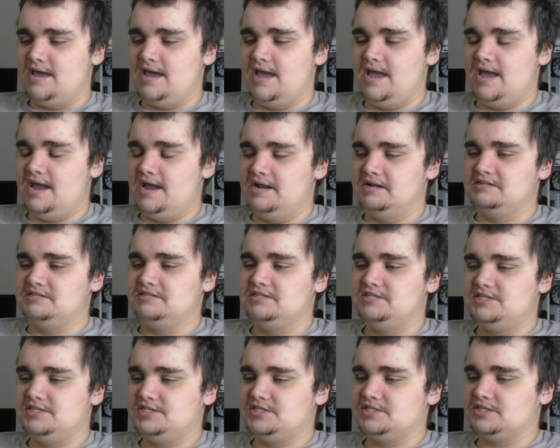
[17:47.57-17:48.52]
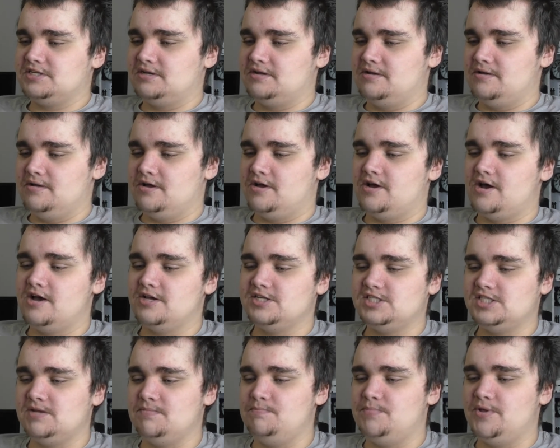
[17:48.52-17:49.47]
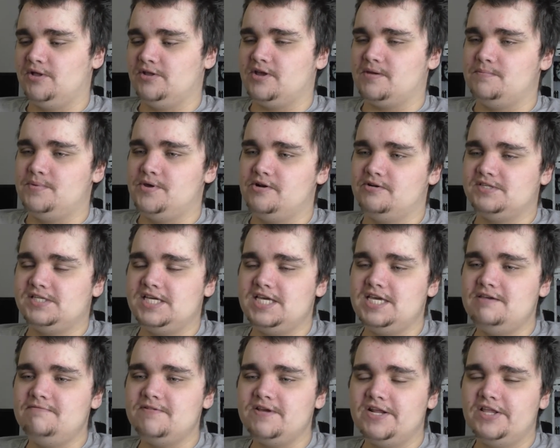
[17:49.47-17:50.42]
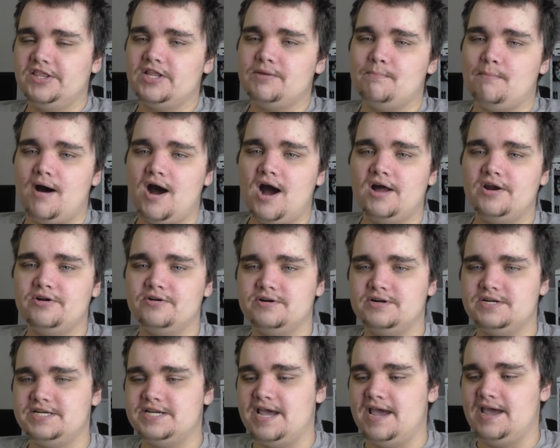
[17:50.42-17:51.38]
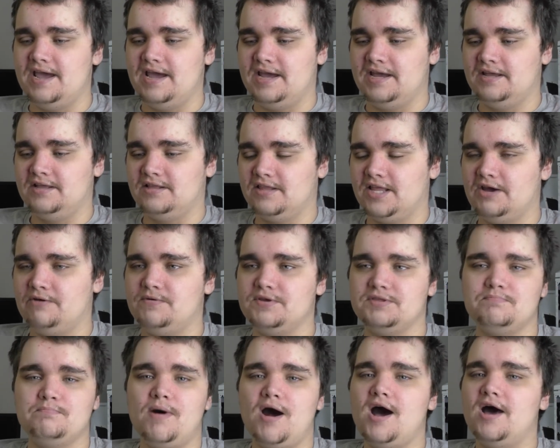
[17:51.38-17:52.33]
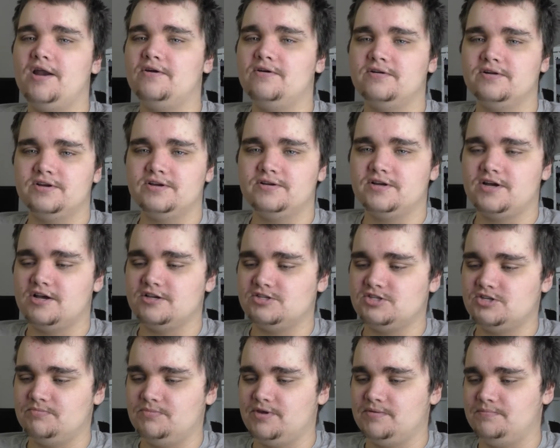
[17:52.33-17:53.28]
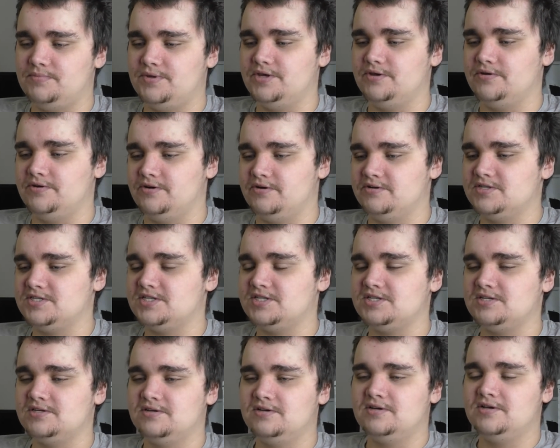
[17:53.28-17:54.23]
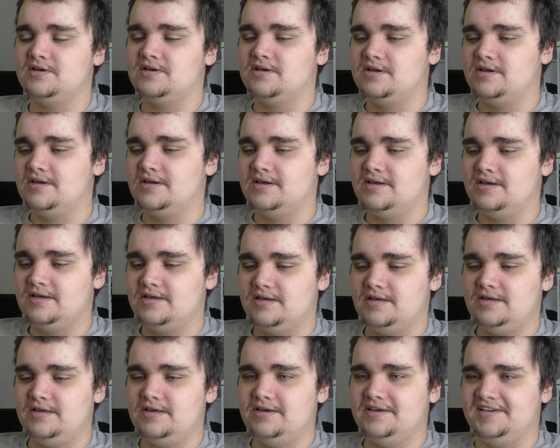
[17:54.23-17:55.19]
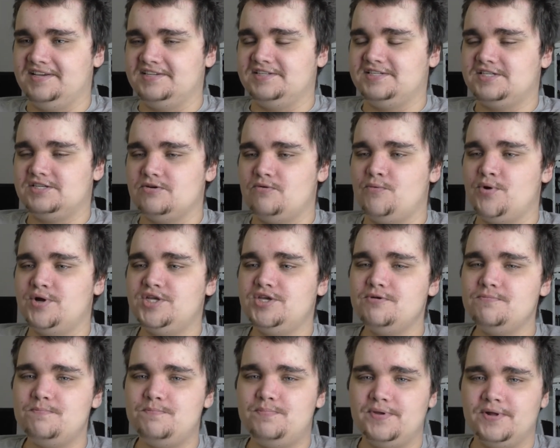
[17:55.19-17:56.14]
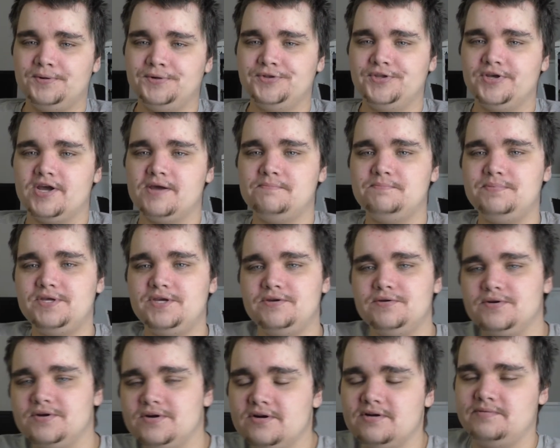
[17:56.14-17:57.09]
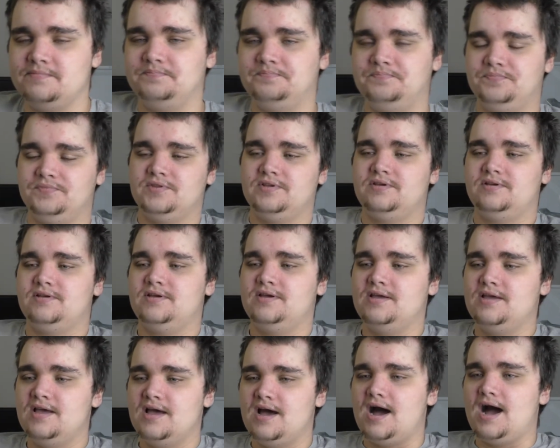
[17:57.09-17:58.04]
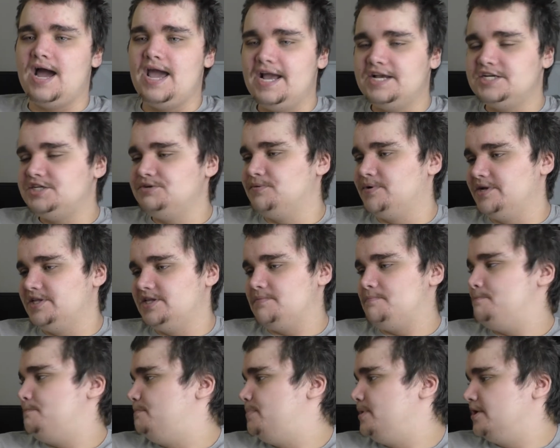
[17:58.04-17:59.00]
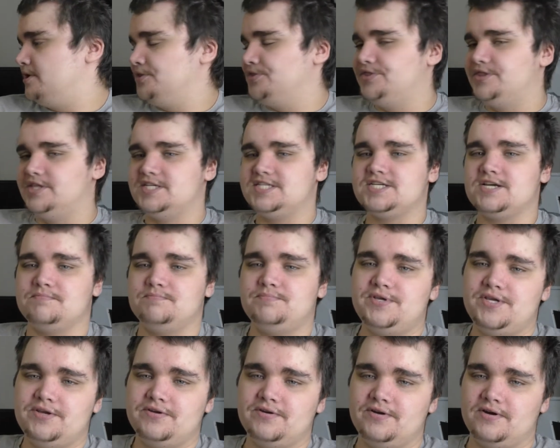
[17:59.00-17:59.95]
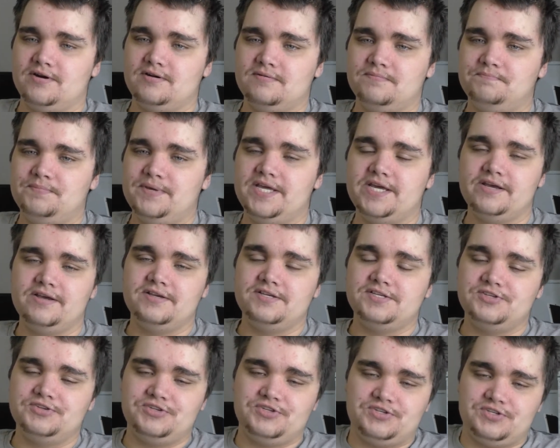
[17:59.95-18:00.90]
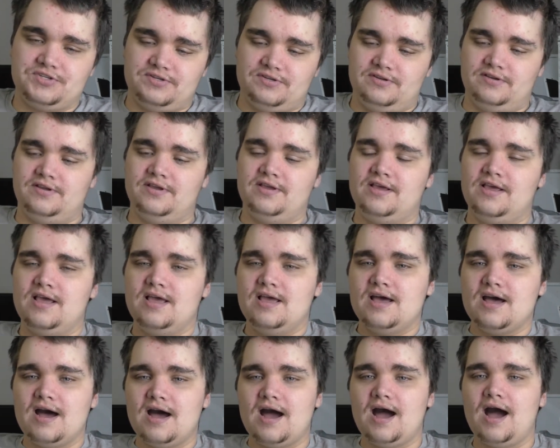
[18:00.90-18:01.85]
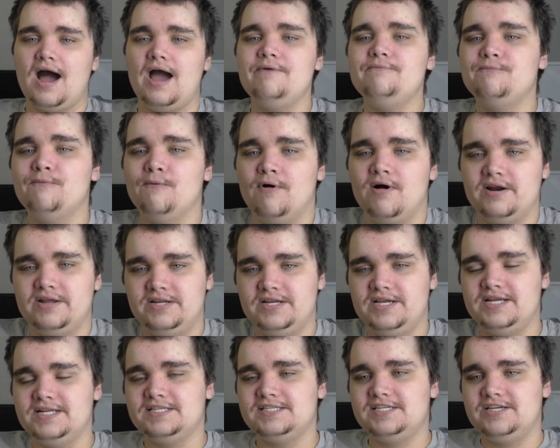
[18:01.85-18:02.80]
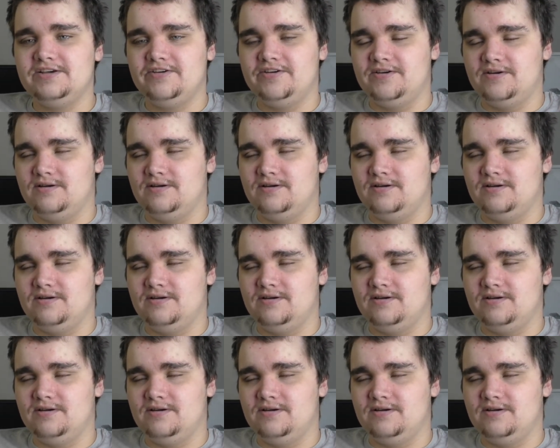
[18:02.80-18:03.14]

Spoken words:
and custom built computers, even in the modern day, like with modern custom computers, is when you build a computer. I actually wanted to build this computer because I wanted it to